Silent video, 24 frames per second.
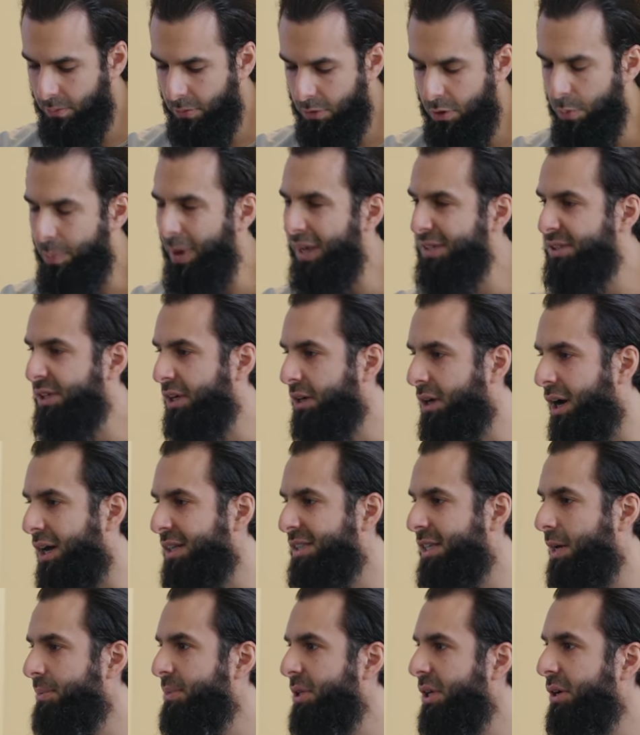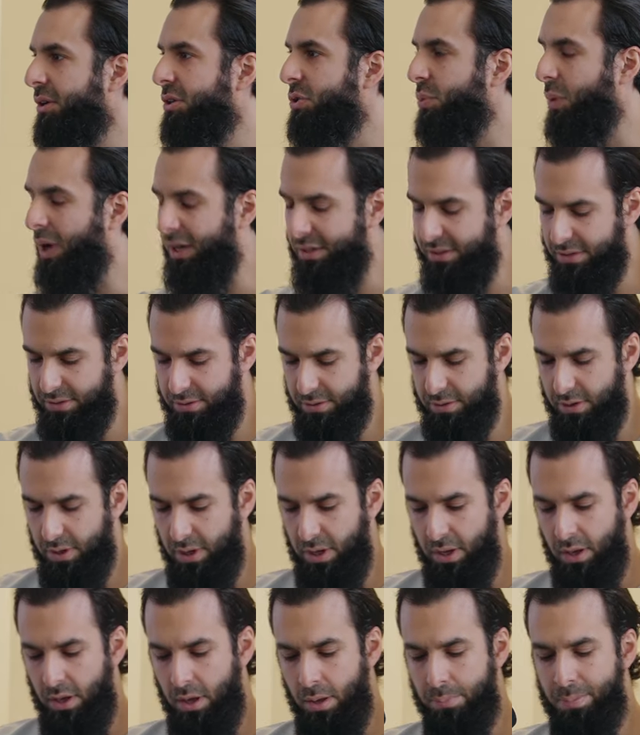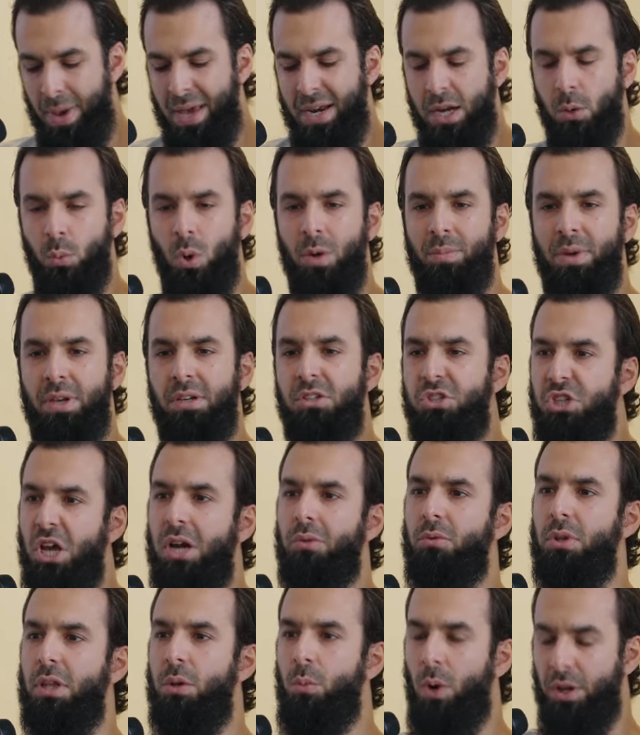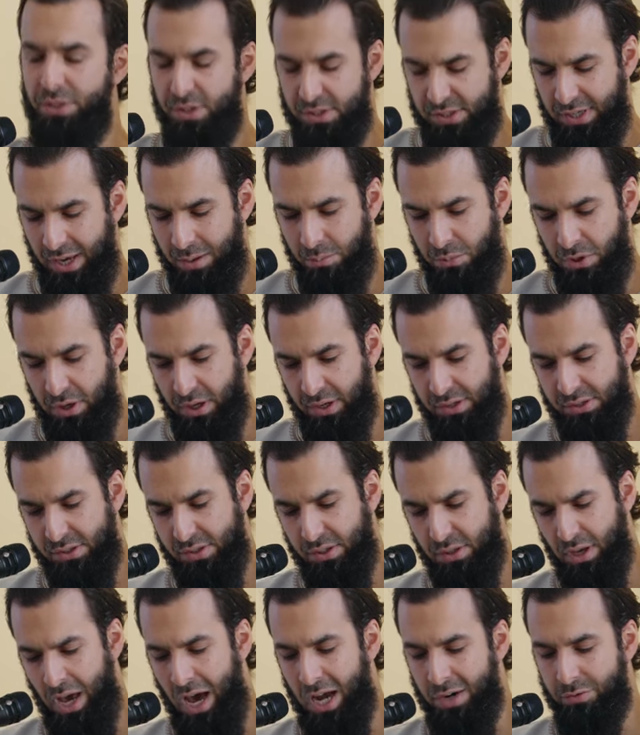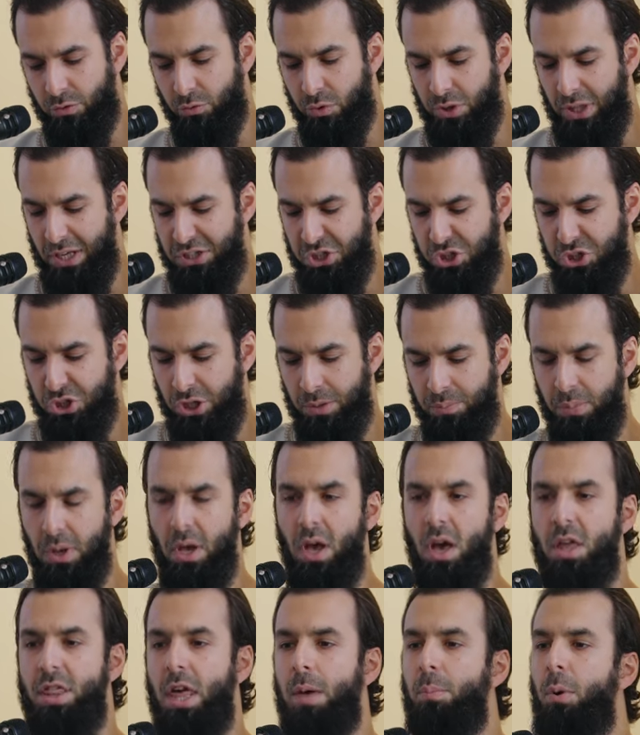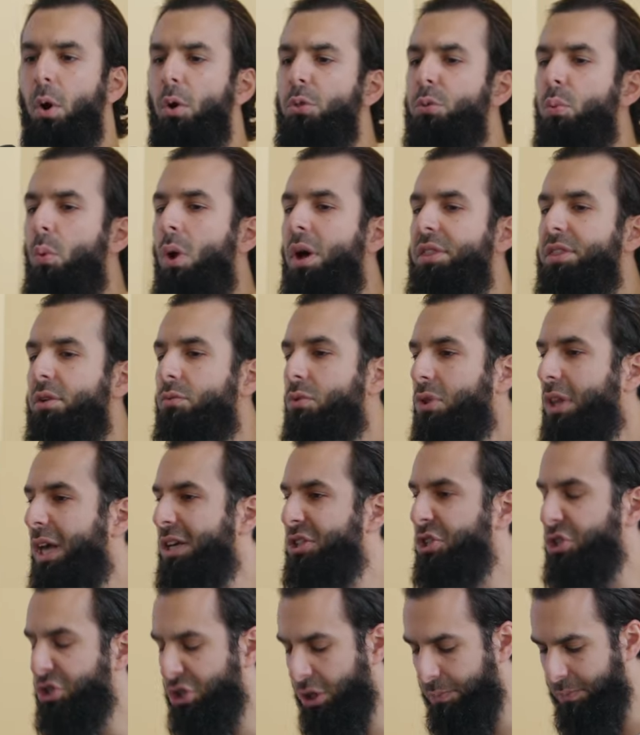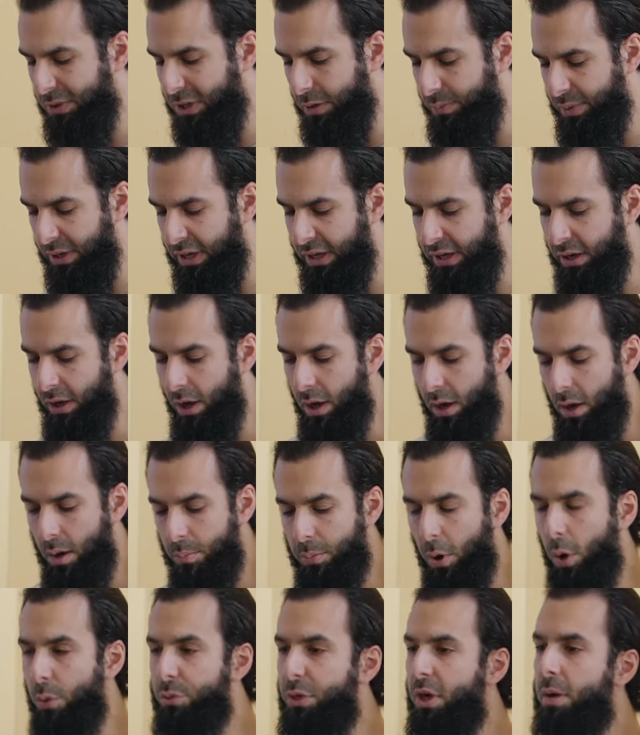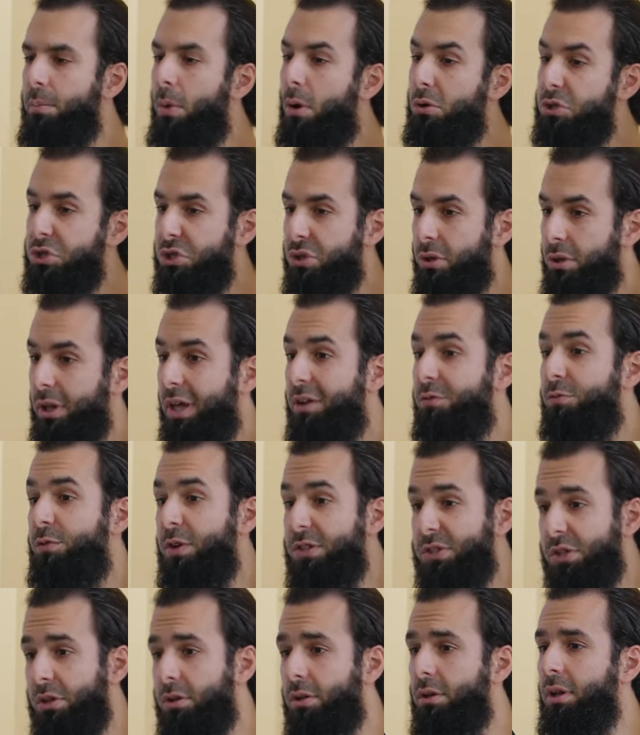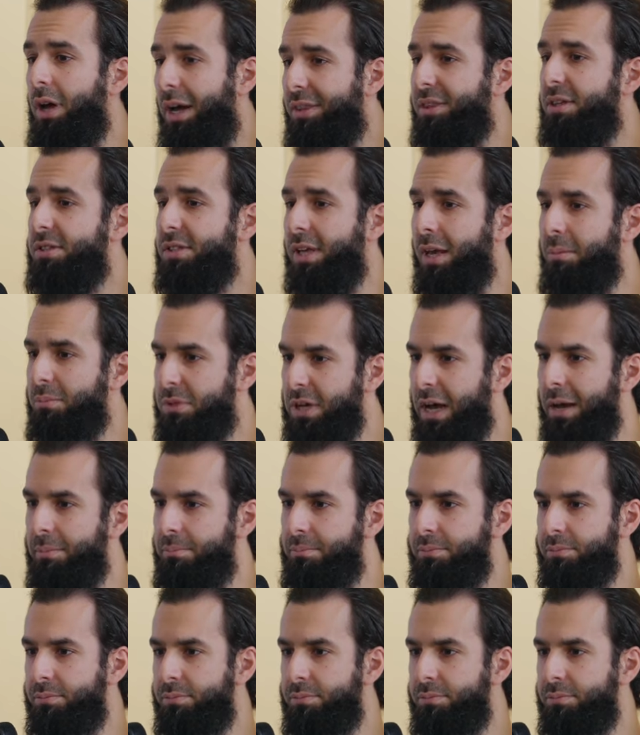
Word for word: The basic concept here is what? Men and women generally want the same things out of a relationship. They both want the relationship to be both emotional and physical at the same time.